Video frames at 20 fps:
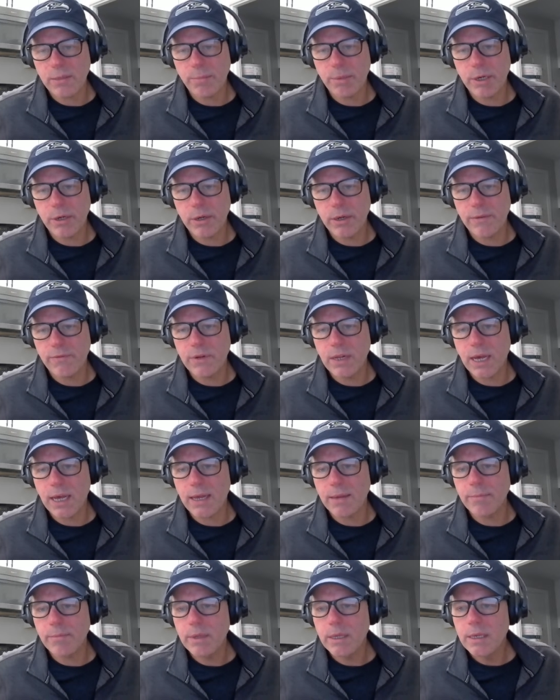a period of
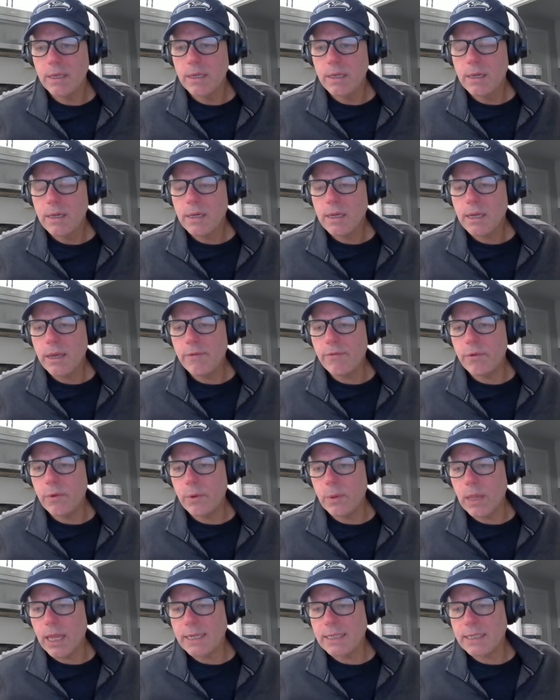time. If you
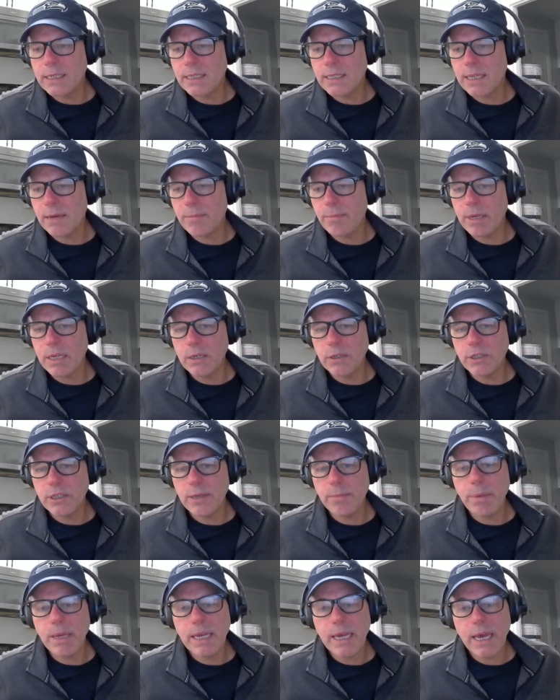would like to send me your
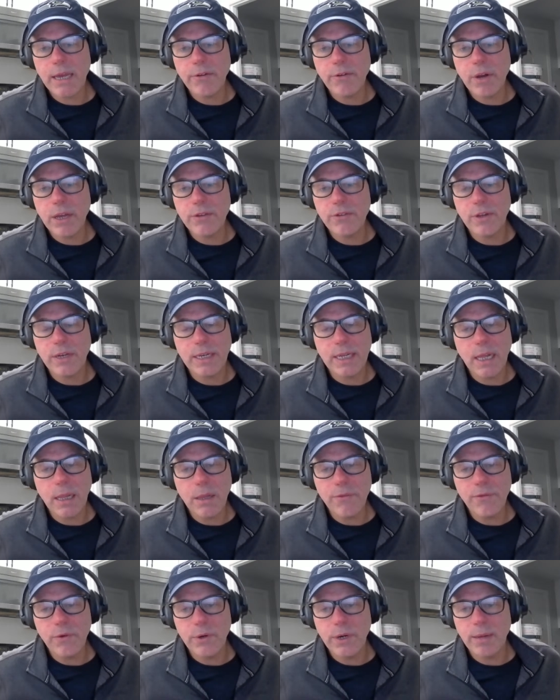shipping address and
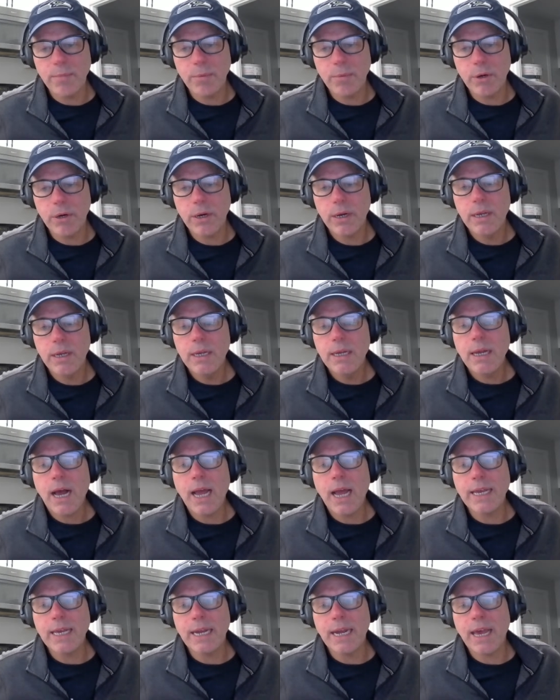telephone number,
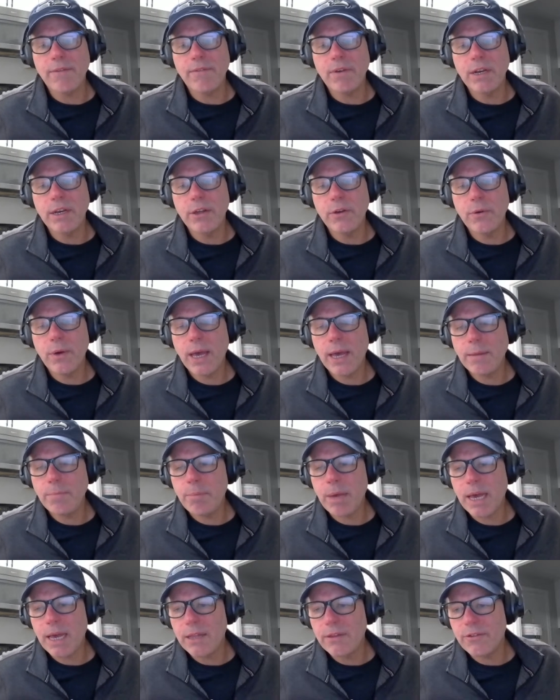I can have a new
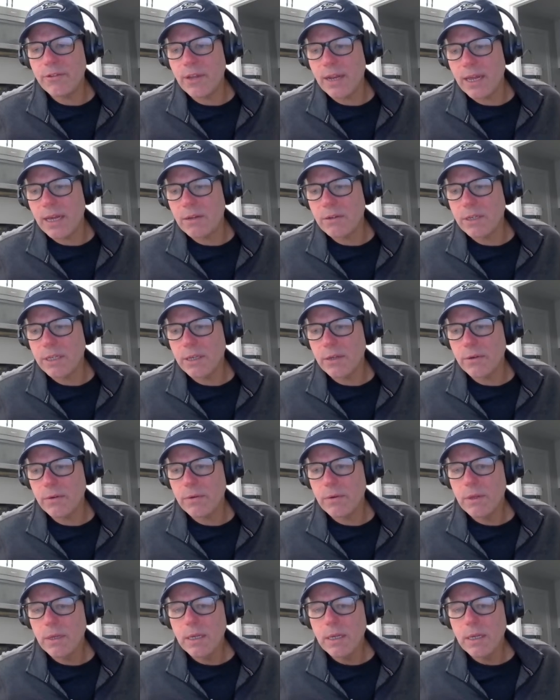headpad sent out to you.